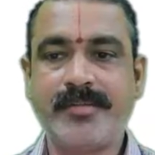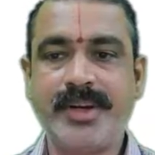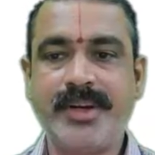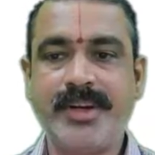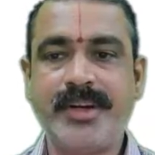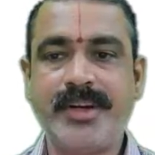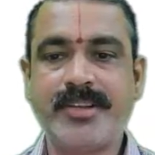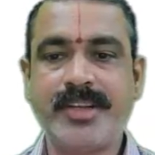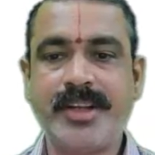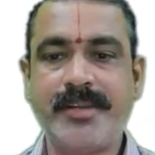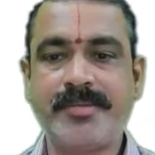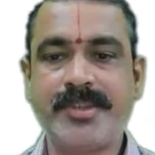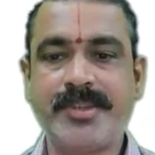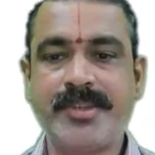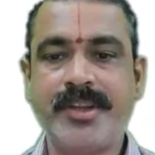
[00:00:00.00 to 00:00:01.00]
Printed
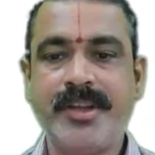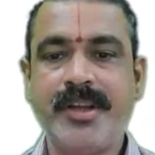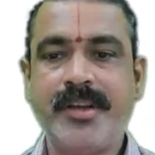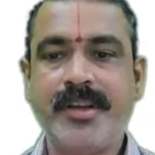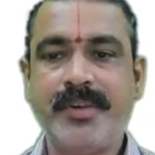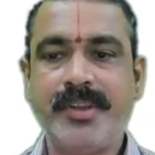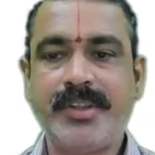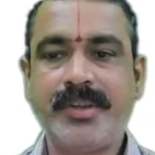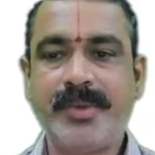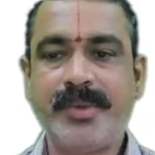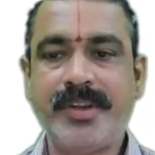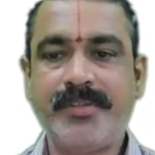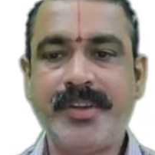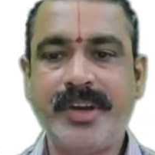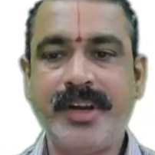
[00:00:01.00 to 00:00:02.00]
slips with the
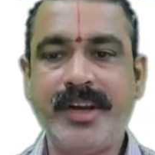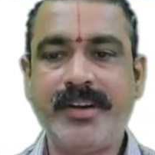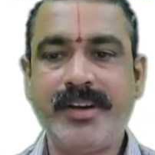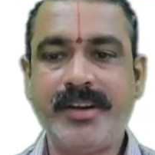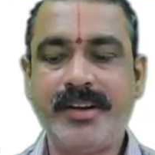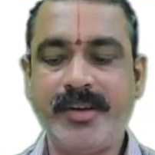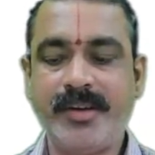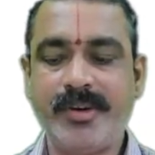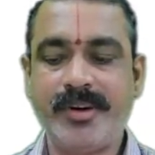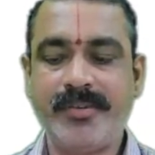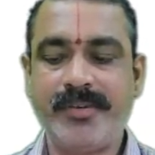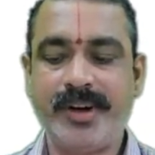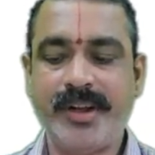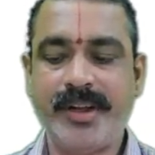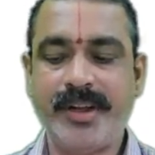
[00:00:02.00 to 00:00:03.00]
perforated
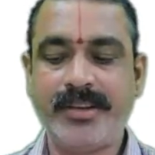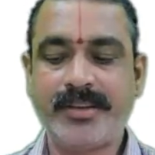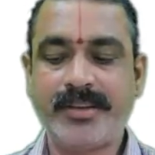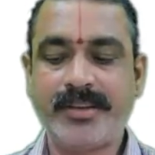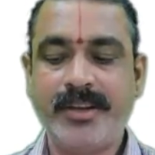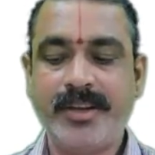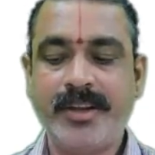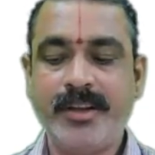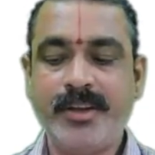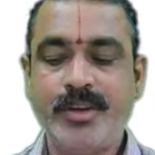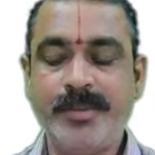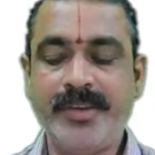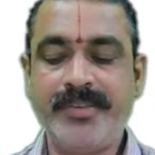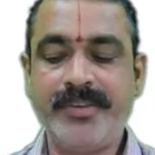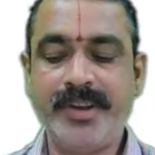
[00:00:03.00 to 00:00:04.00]
counterfoils to
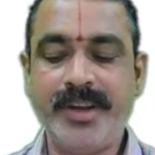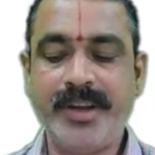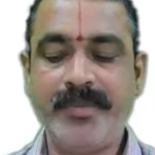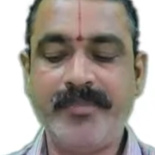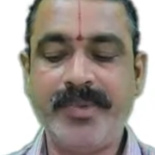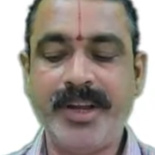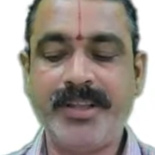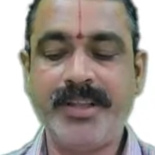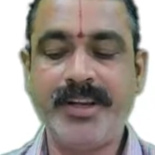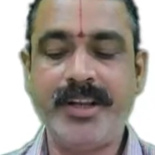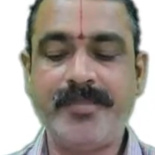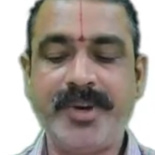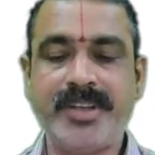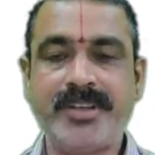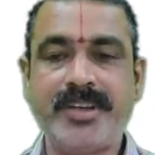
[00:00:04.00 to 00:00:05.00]
be filled in by the
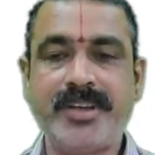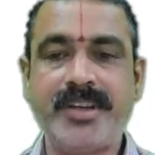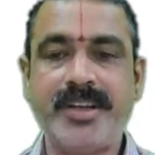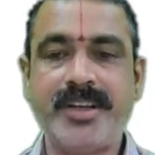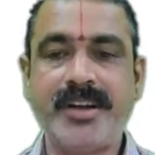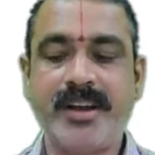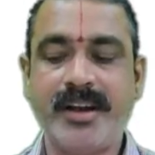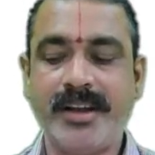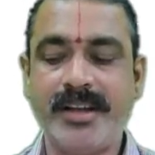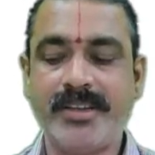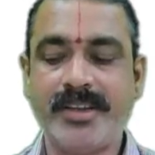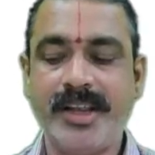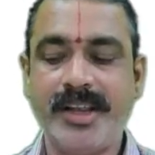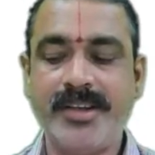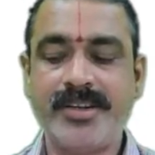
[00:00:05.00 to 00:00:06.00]
depositor or
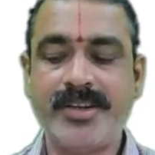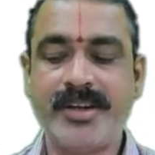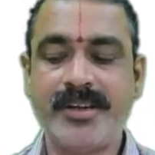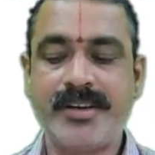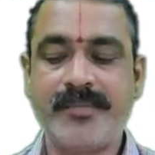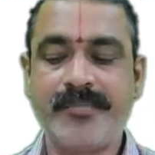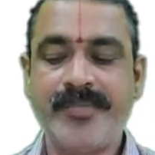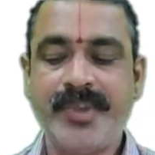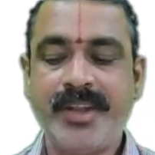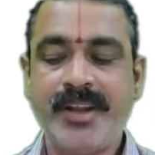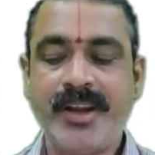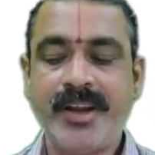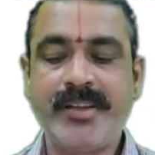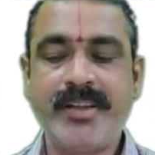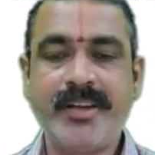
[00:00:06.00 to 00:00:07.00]
his agent
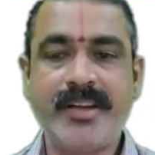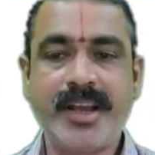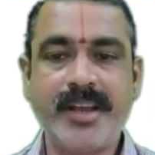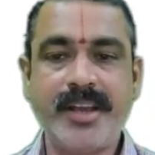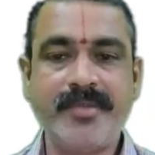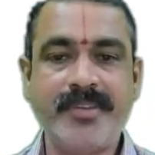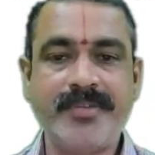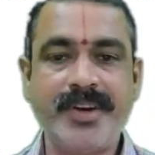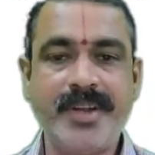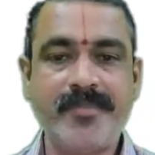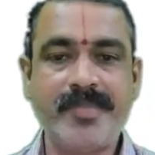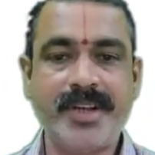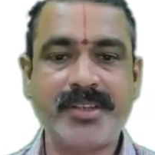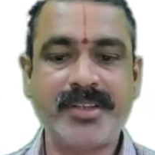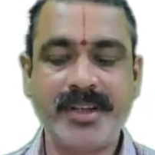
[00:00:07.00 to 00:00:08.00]
at the time of
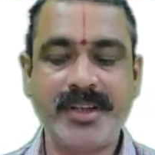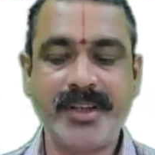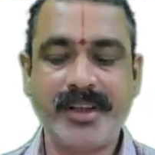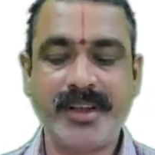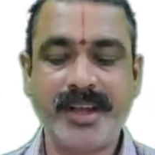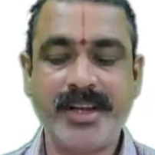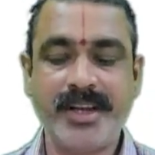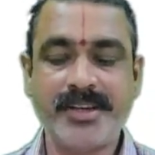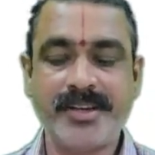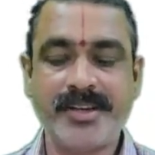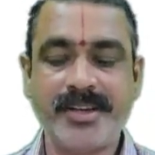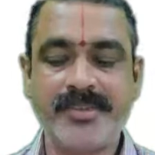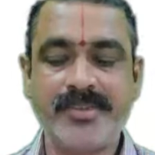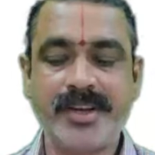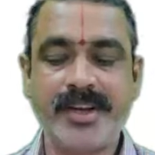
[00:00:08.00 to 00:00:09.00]
depositing cash,
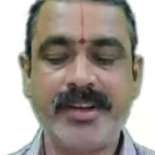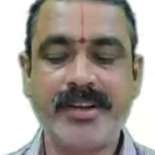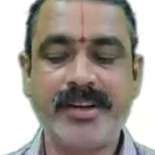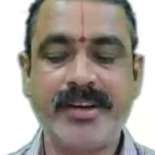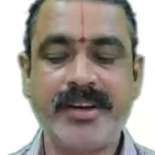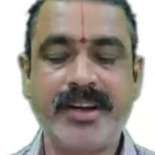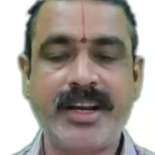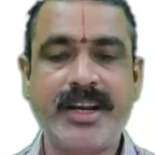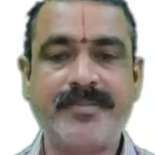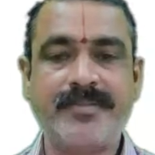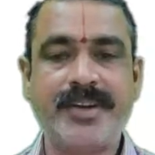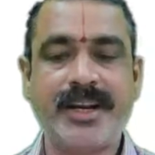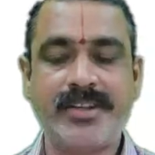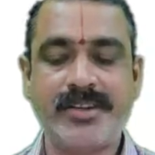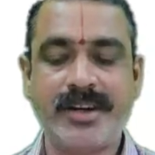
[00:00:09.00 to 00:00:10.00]
check, draft,
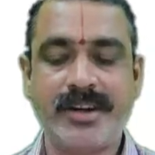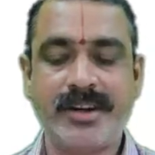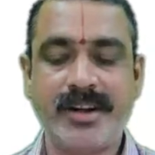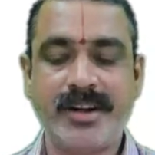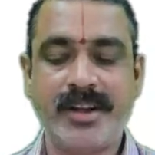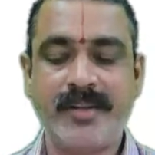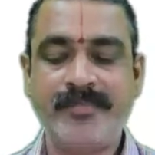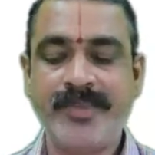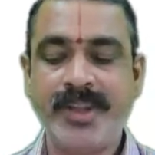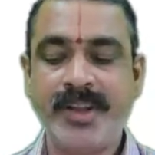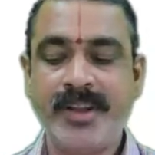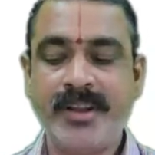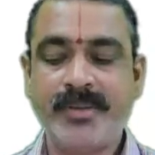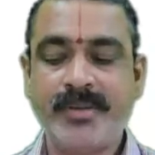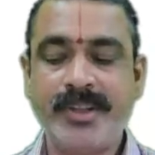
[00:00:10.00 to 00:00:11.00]
etc.
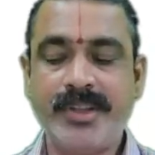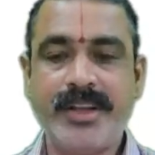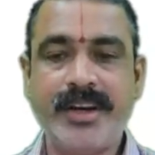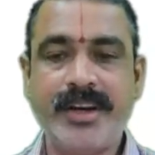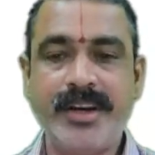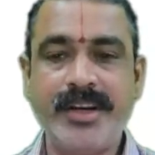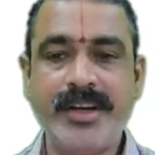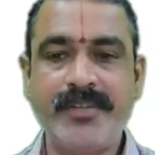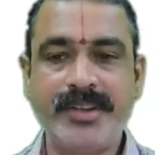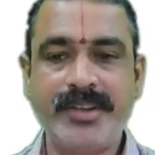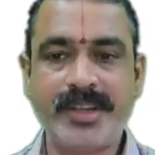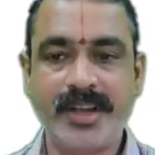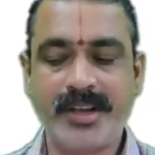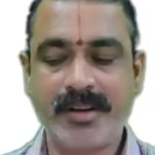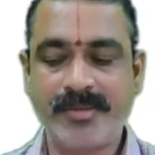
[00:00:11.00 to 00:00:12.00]
to the credit of
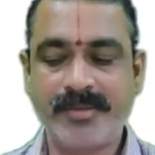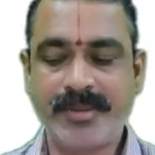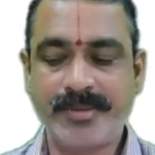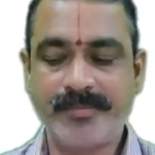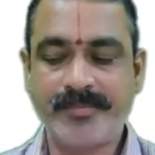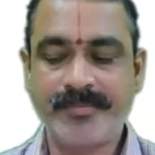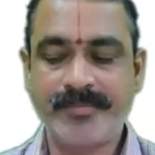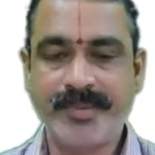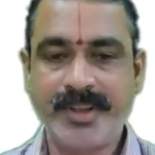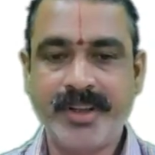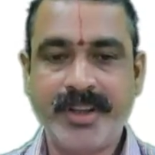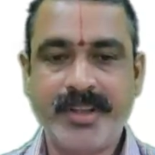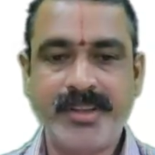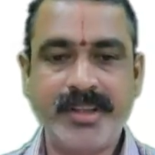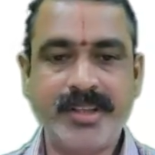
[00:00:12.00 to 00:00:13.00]
his account.
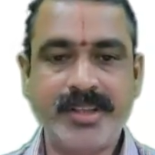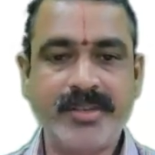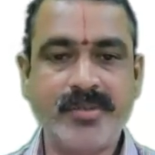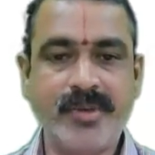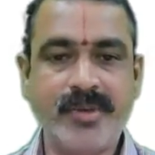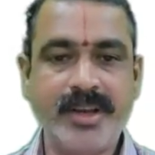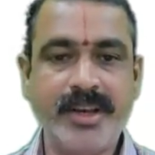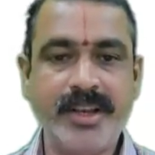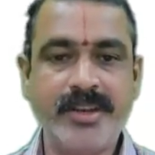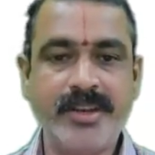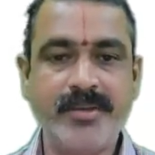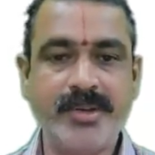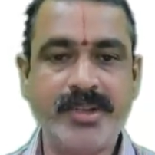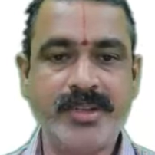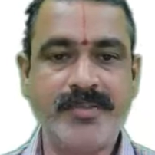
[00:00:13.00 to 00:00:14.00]
This is only
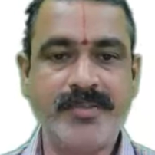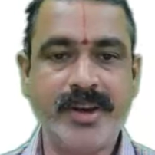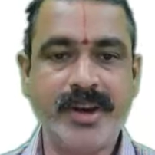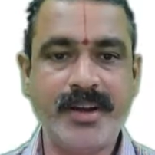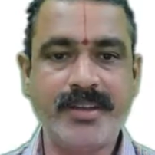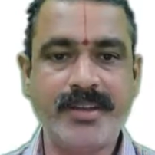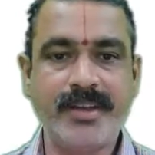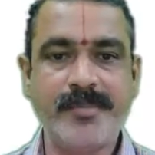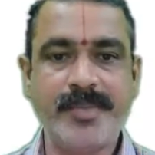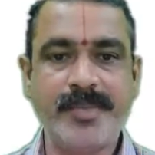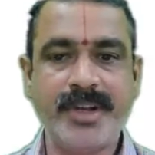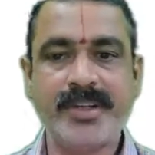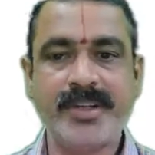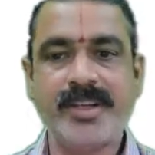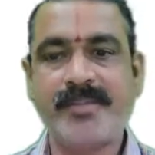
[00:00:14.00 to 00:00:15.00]
used for the
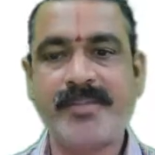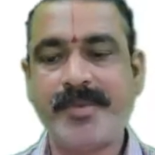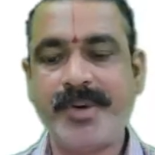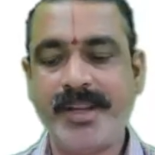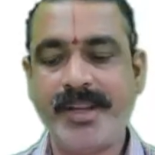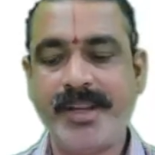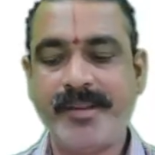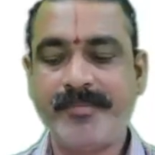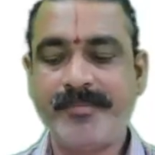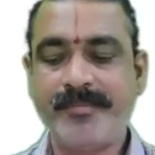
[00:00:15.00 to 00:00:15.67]
deposit of money